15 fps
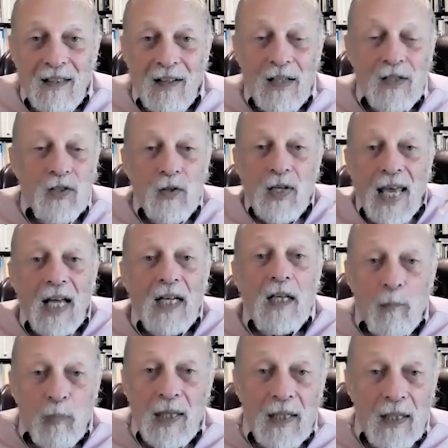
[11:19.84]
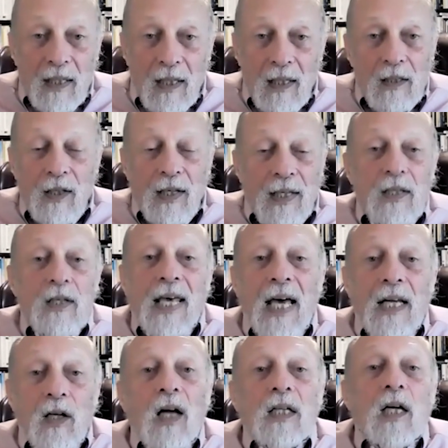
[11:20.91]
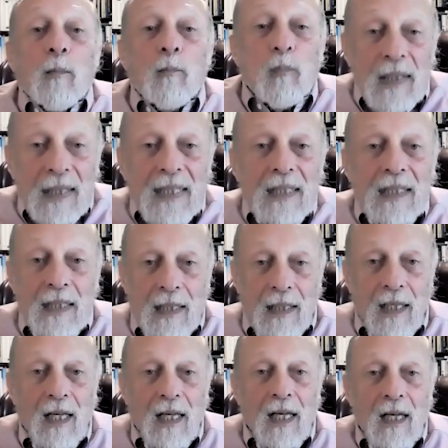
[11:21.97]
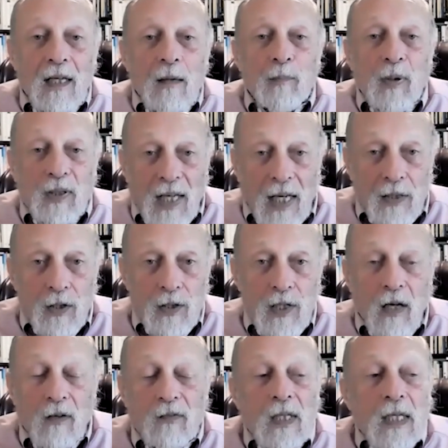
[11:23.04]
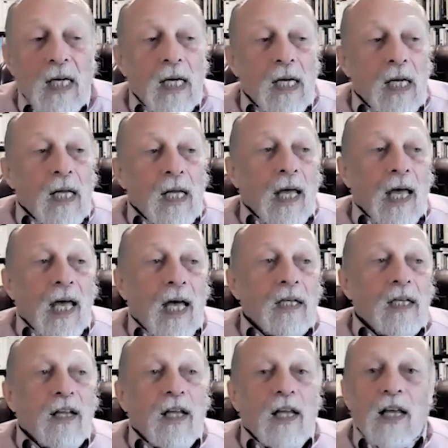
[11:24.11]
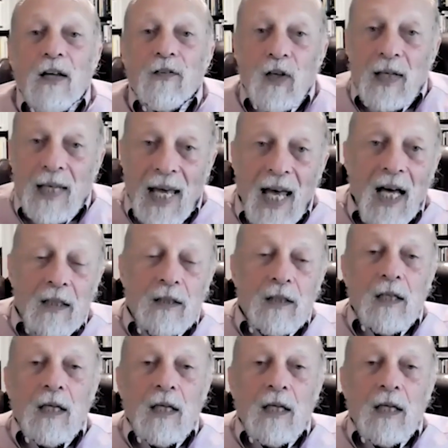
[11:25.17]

All right, so you can't completely, you, you cannot completely protect yourself. And if you can't,